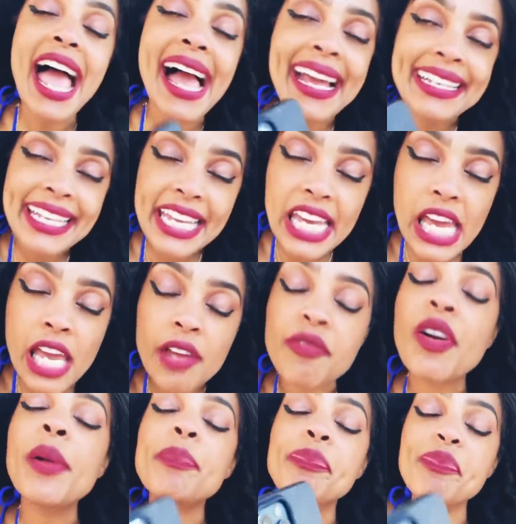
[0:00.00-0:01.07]
And
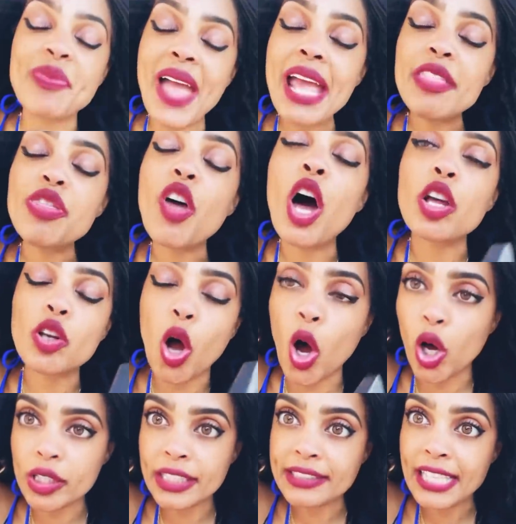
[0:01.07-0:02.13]
if they thought
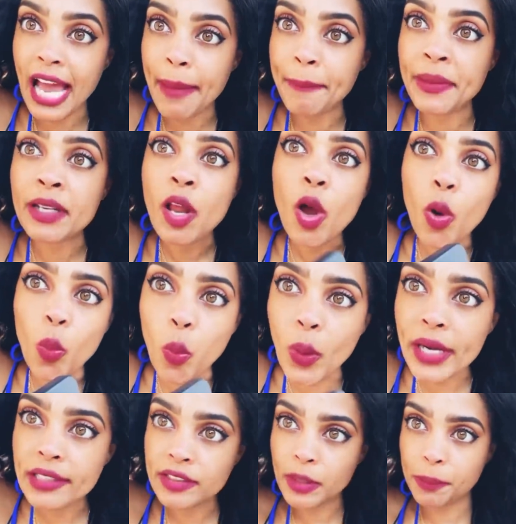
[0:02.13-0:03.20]
all this happened,
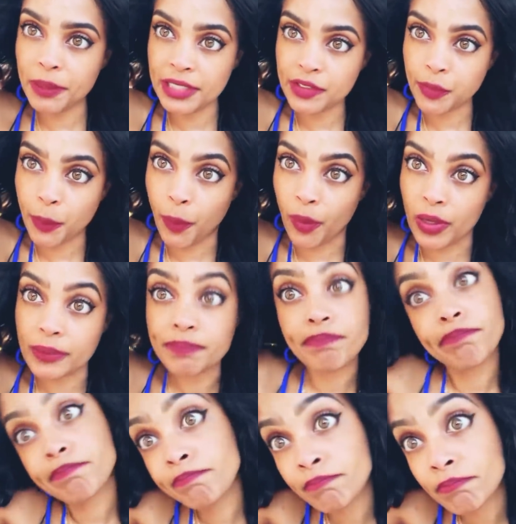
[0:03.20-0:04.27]
where's the police report?
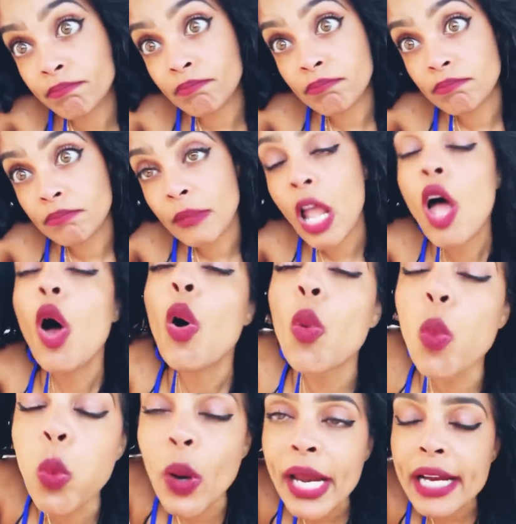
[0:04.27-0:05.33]
Hmm?
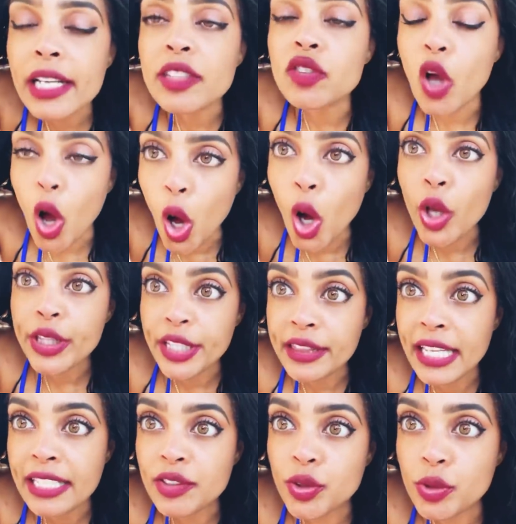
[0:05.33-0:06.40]
Where's all the
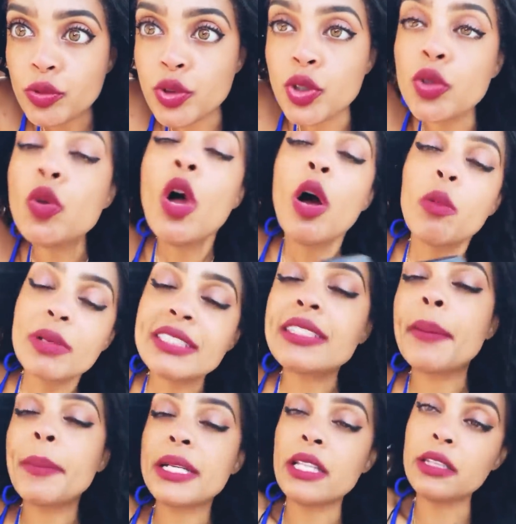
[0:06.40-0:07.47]
things you do when
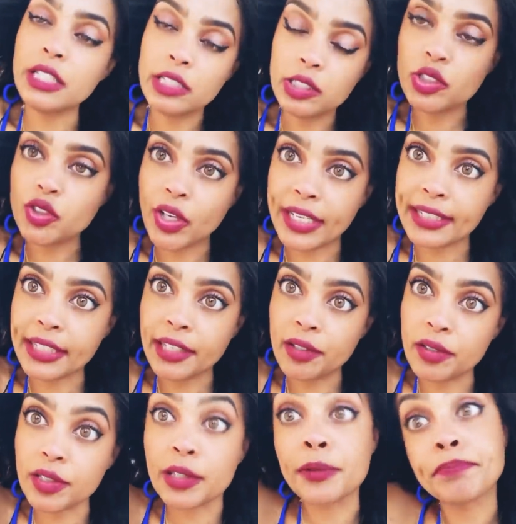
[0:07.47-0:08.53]
somebody literally tried to
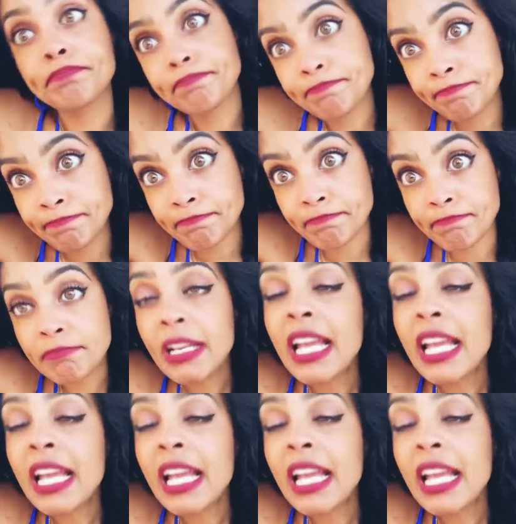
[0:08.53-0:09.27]
kill you? Hmm?